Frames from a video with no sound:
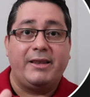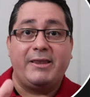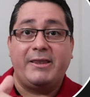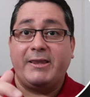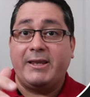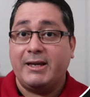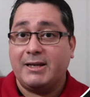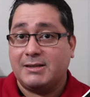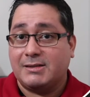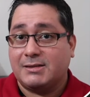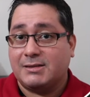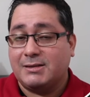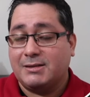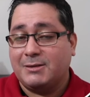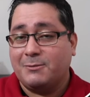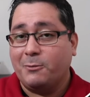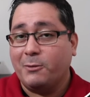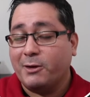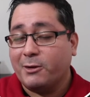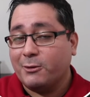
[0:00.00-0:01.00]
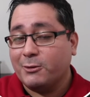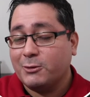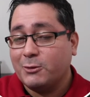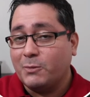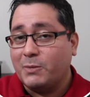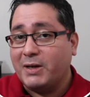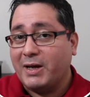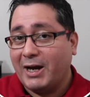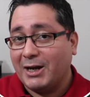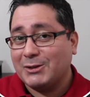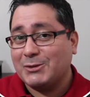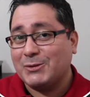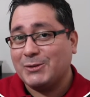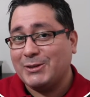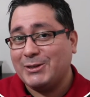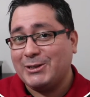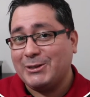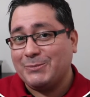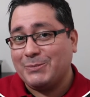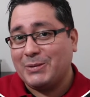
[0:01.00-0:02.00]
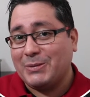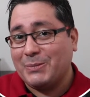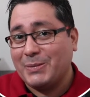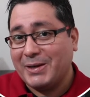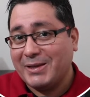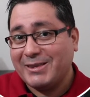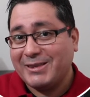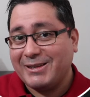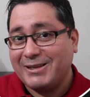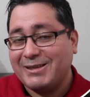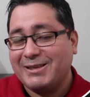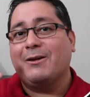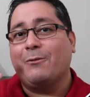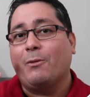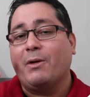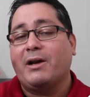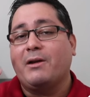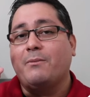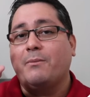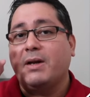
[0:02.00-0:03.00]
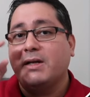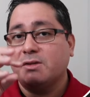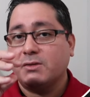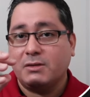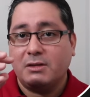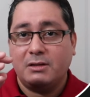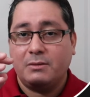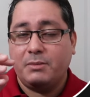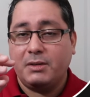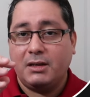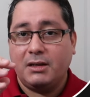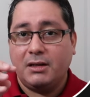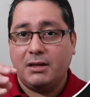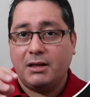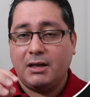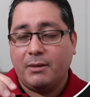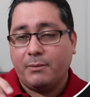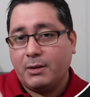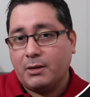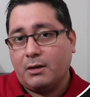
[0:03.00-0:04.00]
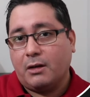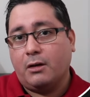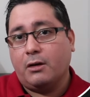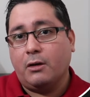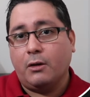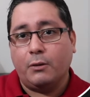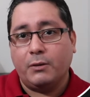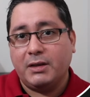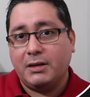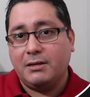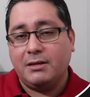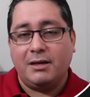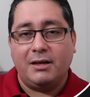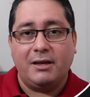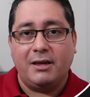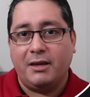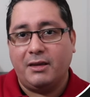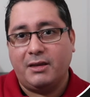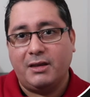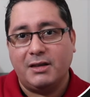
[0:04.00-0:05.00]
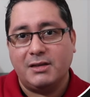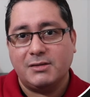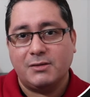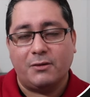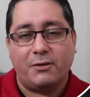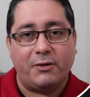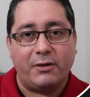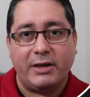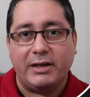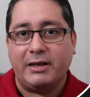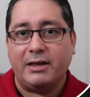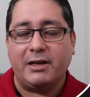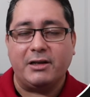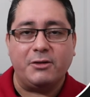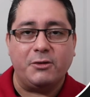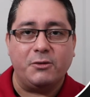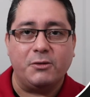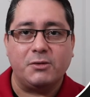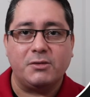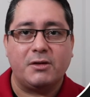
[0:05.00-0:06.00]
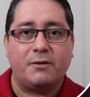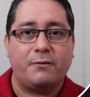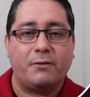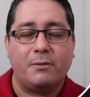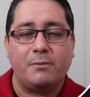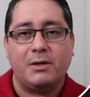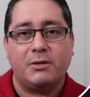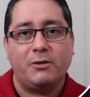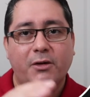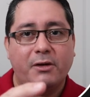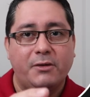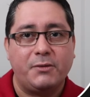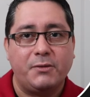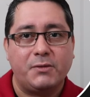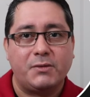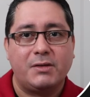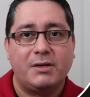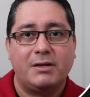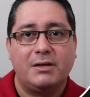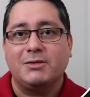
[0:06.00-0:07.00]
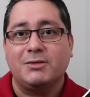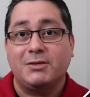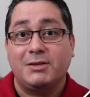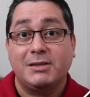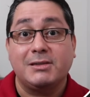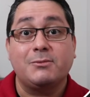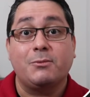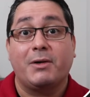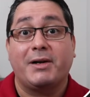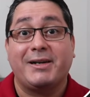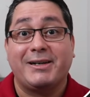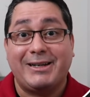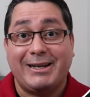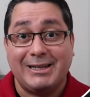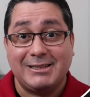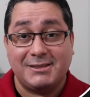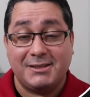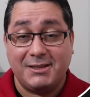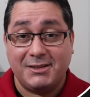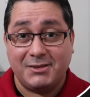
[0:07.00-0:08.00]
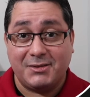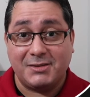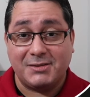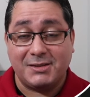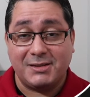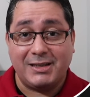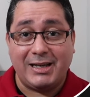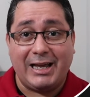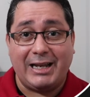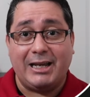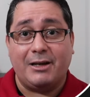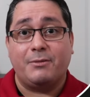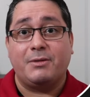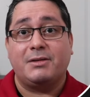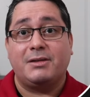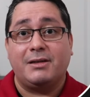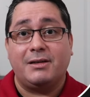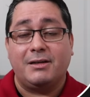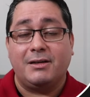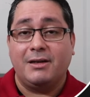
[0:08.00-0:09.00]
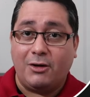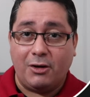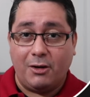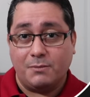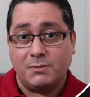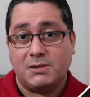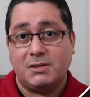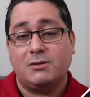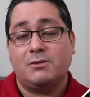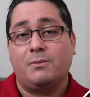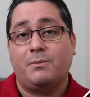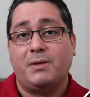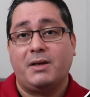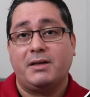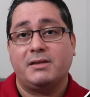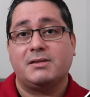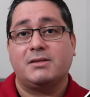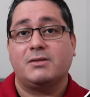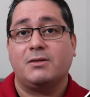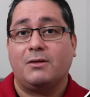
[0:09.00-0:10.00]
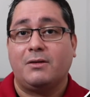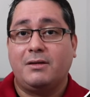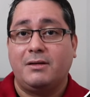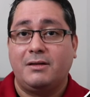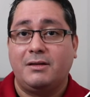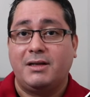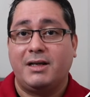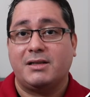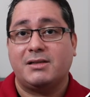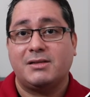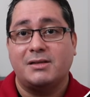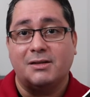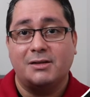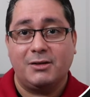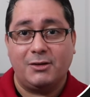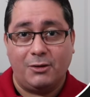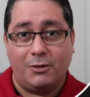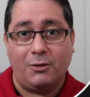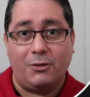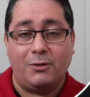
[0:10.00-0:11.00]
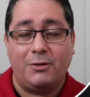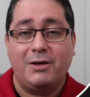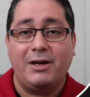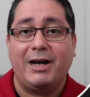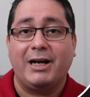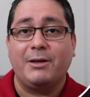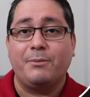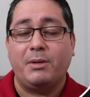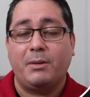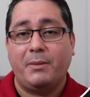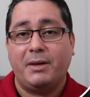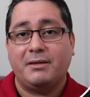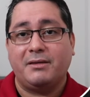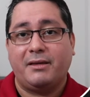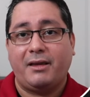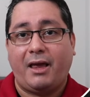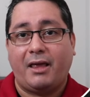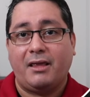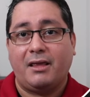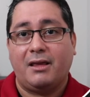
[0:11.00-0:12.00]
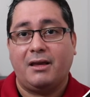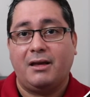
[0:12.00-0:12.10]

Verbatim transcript: Next, we are going to be actually implementing what I mentioned in the beginning about cloning this, or creating a new user from another user. So this is where it gets interesting and everything comes into place. So let's go and implement that.